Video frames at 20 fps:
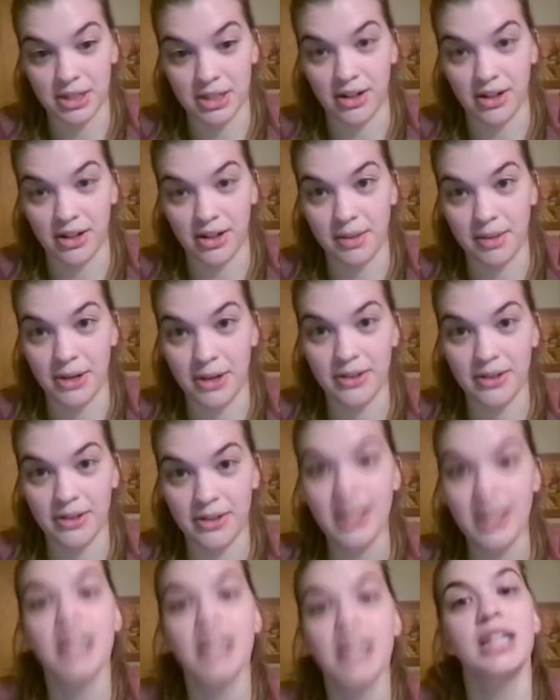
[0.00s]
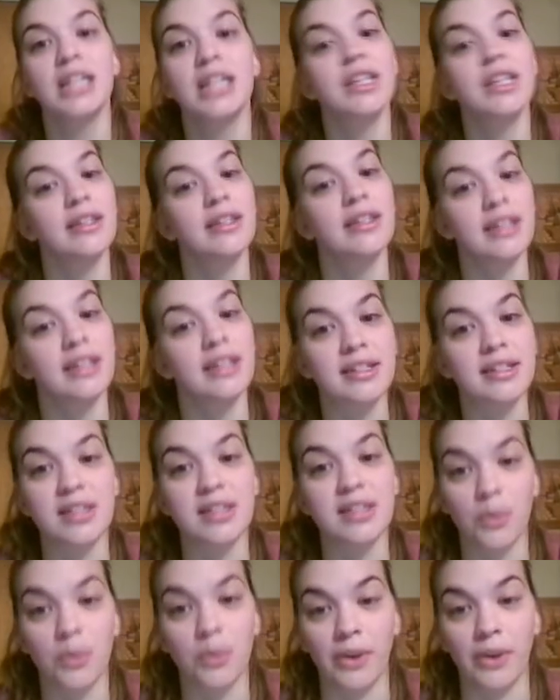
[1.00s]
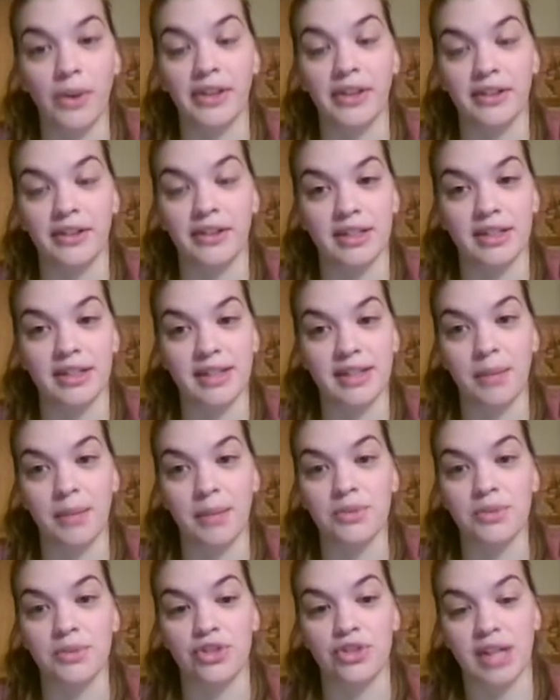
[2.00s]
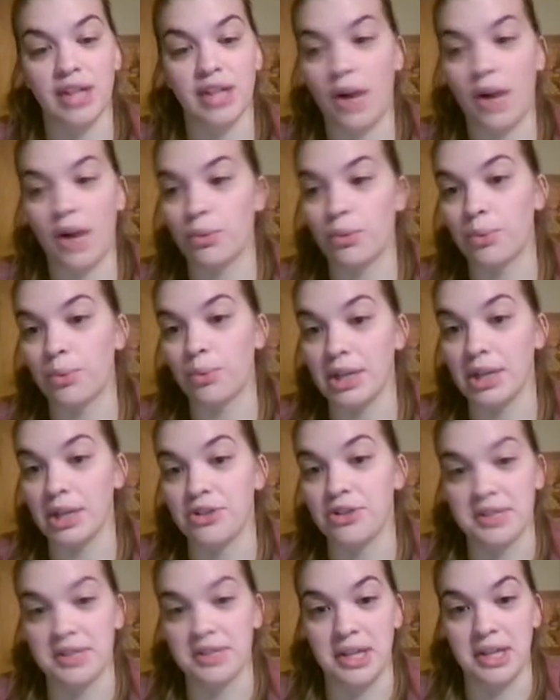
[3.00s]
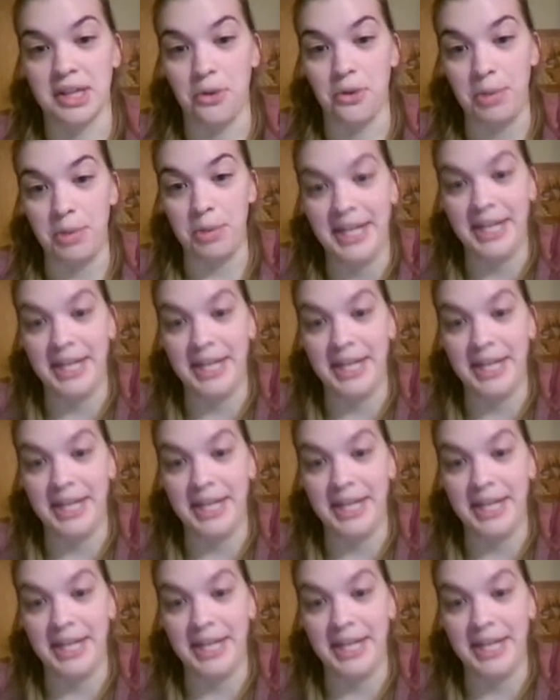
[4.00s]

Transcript: to talk about, this is the one that it seems just outrageously OP.